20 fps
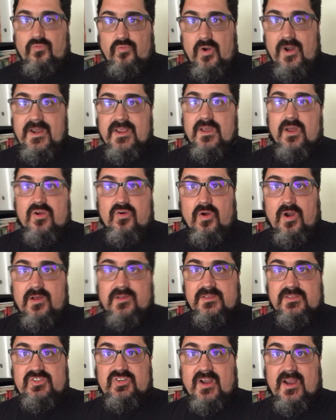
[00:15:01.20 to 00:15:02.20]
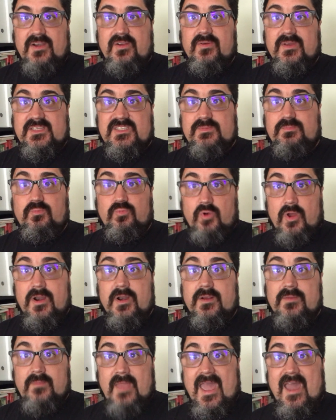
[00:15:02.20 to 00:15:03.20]
running across, trying to
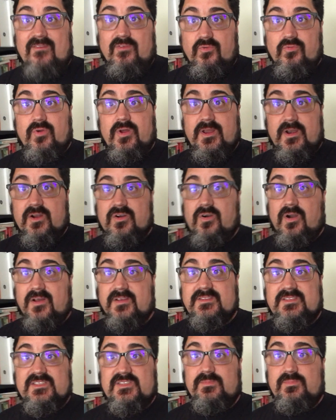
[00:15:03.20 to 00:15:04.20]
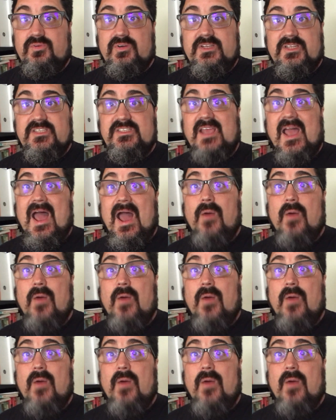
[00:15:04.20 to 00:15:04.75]
have a run across this bridge,